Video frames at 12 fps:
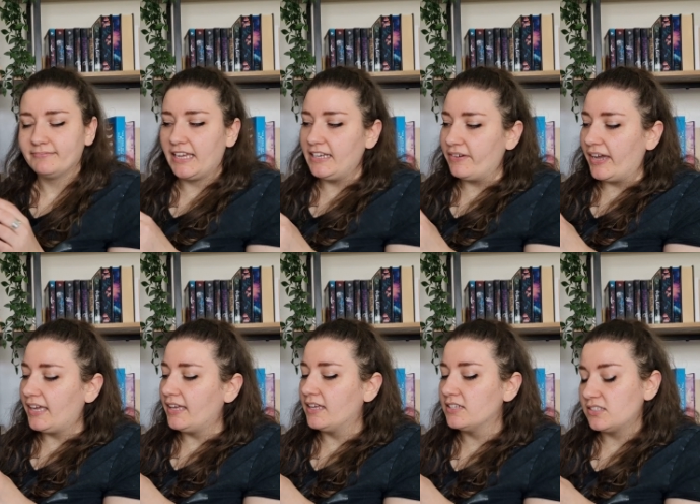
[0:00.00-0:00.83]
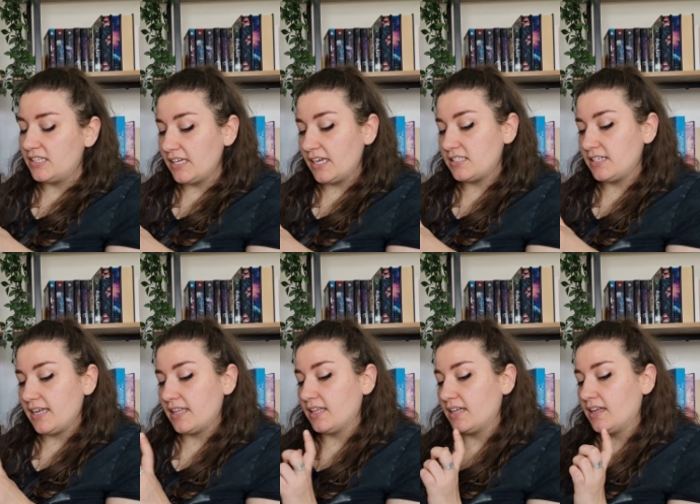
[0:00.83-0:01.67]
anyway so they get
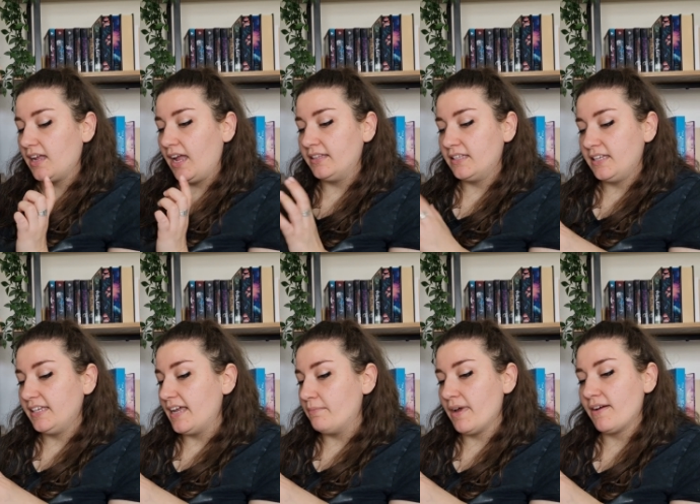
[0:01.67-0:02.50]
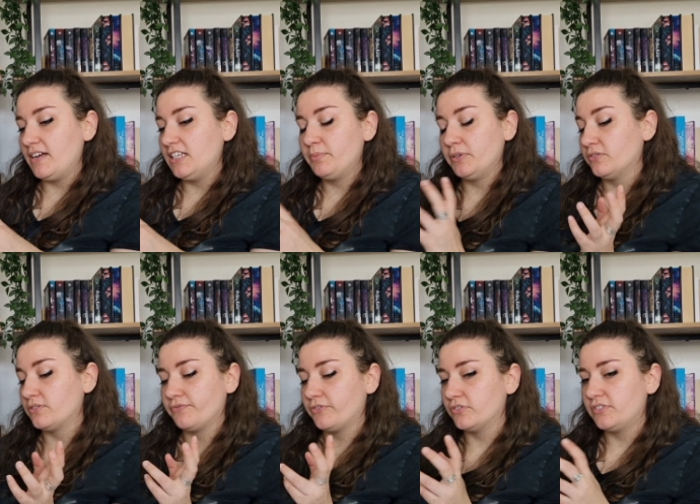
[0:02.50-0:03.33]
together and then they get married because
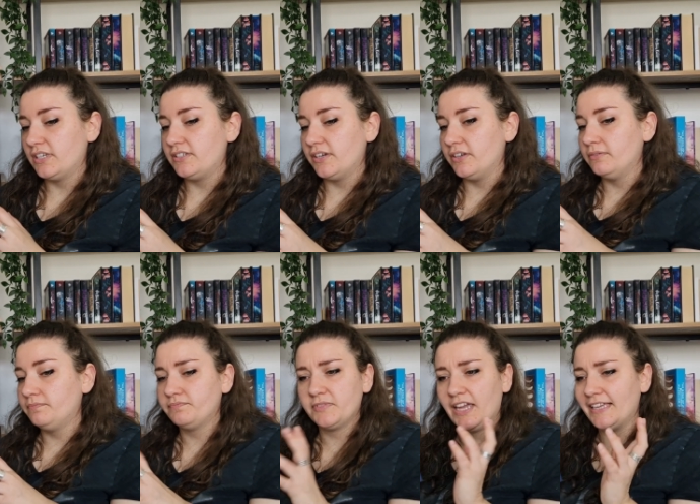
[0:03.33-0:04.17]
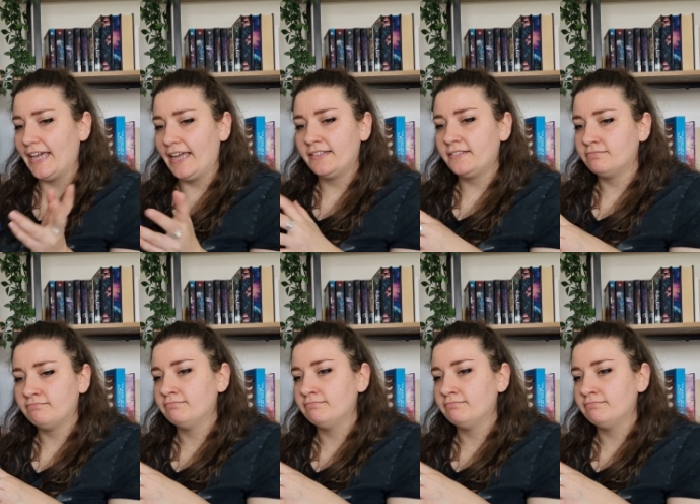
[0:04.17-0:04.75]
of course they do again